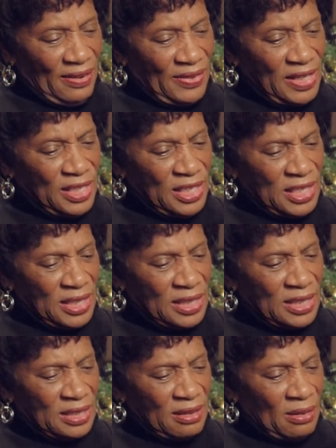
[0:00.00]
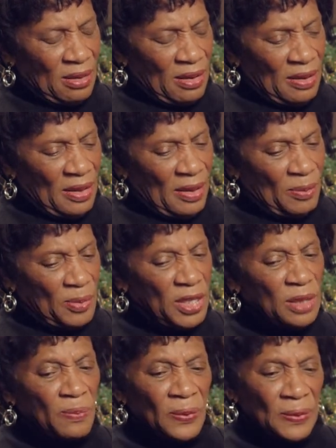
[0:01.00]
these
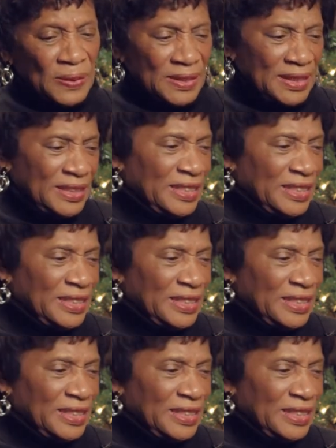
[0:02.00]
people